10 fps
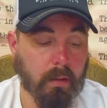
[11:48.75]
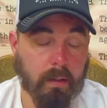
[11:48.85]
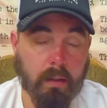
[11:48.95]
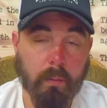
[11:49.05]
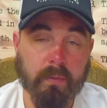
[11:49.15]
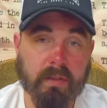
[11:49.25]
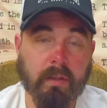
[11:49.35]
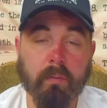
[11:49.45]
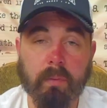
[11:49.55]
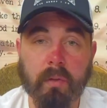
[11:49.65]
it opens
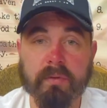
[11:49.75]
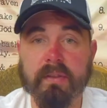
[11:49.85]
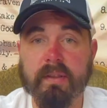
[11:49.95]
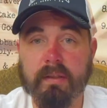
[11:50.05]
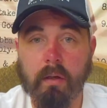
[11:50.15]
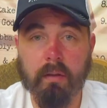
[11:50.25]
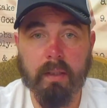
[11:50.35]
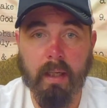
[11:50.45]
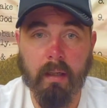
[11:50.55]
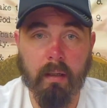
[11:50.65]
up with Moses. He's talking
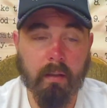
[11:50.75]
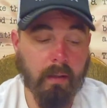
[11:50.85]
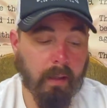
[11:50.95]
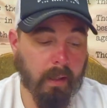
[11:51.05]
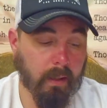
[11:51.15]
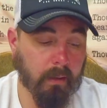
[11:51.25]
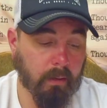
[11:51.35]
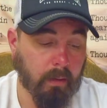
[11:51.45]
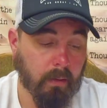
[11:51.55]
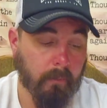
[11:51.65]
to Aaron, and
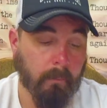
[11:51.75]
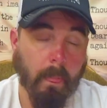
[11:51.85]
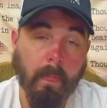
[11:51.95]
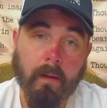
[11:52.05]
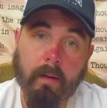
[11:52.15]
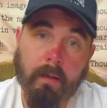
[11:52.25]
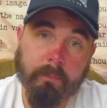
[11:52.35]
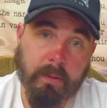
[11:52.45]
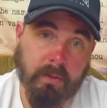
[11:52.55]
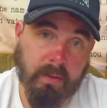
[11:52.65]
I've
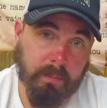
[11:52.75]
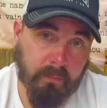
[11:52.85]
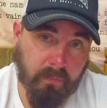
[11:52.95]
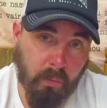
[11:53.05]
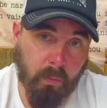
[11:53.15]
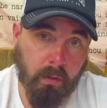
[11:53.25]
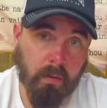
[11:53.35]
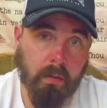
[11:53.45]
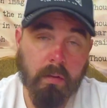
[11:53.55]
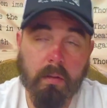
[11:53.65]
mentioned this
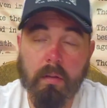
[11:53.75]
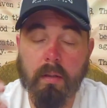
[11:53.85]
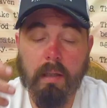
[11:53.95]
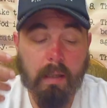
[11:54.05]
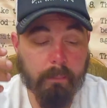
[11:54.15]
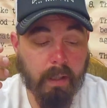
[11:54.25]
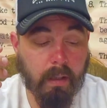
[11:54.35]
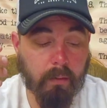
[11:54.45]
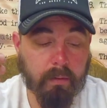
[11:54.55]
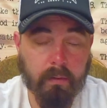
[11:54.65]
before
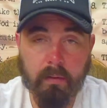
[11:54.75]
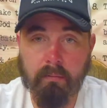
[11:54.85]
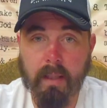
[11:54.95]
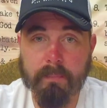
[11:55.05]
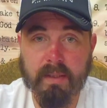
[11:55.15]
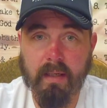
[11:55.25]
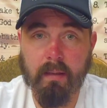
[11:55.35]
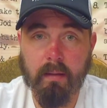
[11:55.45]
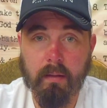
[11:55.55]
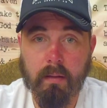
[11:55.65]
about the
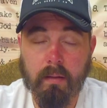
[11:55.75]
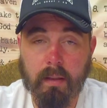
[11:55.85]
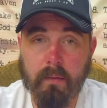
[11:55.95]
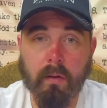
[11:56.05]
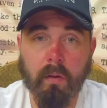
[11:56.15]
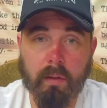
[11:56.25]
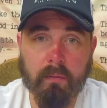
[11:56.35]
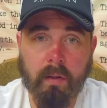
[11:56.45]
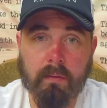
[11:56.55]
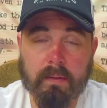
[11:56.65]
lampstand in the Holy
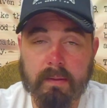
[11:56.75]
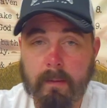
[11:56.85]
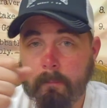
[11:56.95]
of Holies.